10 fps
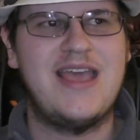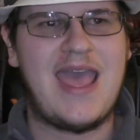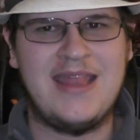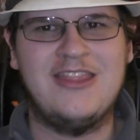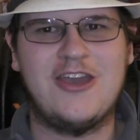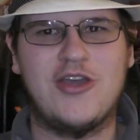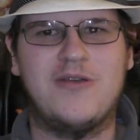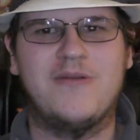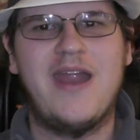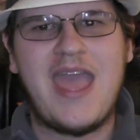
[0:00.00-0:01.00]
and
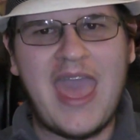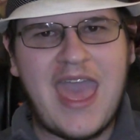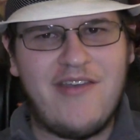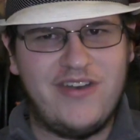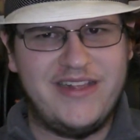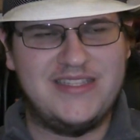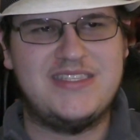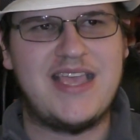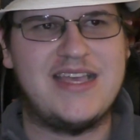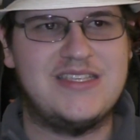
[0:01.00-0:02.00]
they're
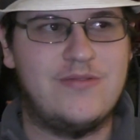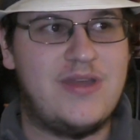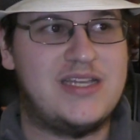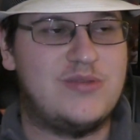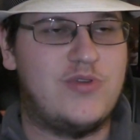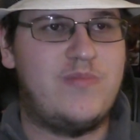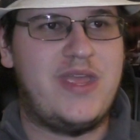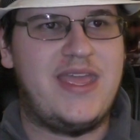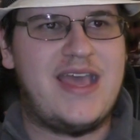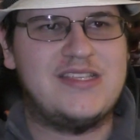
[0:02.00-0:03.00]
evidence as it
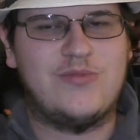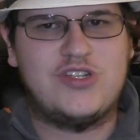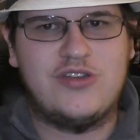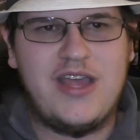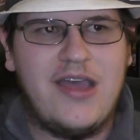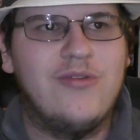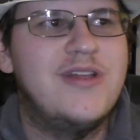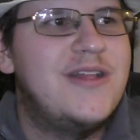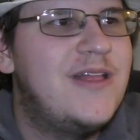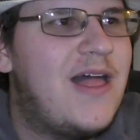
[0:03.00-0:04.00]
would turn out.
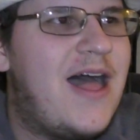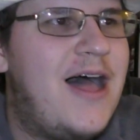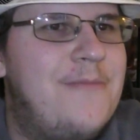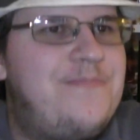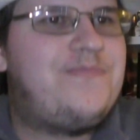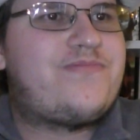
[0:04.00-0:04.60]
And